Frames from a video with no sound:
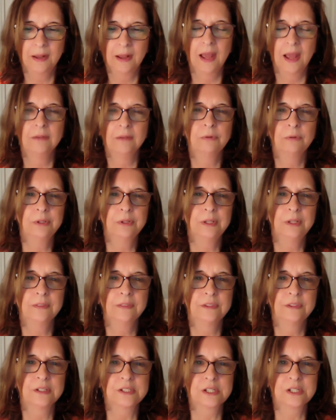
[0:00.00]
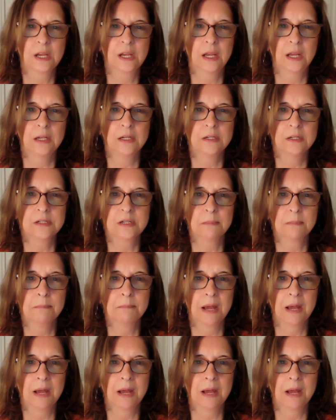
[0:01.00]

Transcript: and really the change in